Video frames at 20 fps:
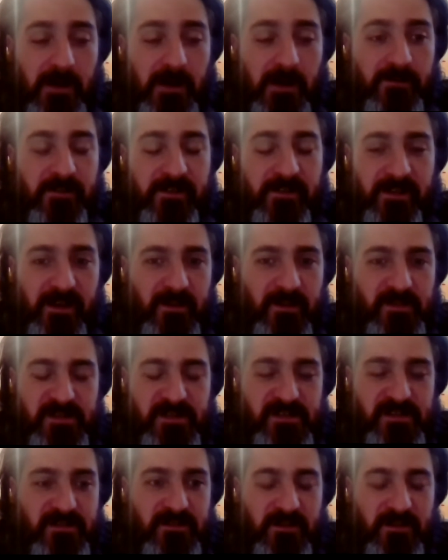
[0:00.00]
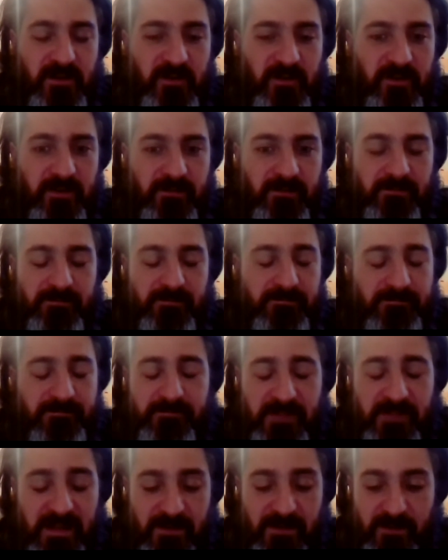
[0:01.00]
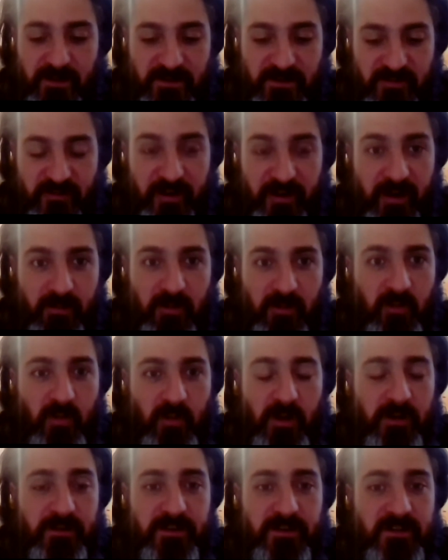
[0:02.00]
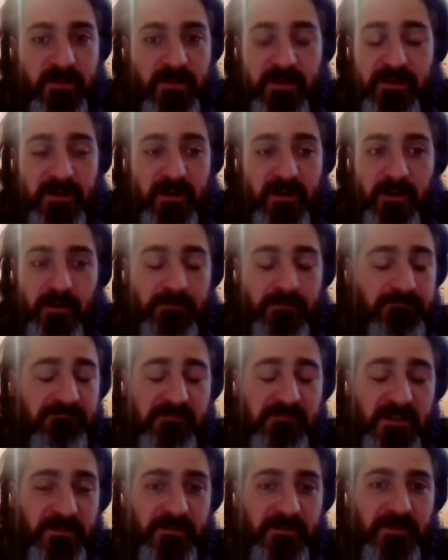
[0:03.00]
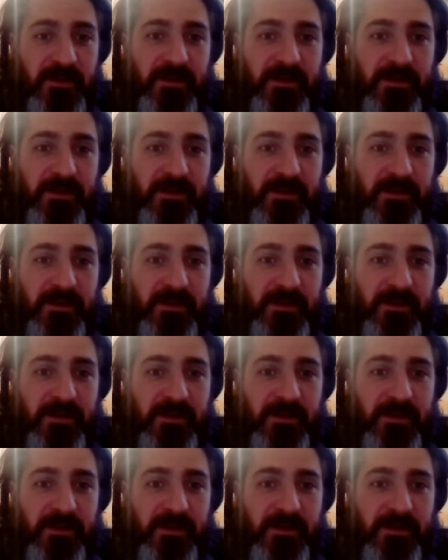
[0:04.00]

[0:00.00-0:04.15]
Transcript: oftentimes, they have undesirable qualities, but if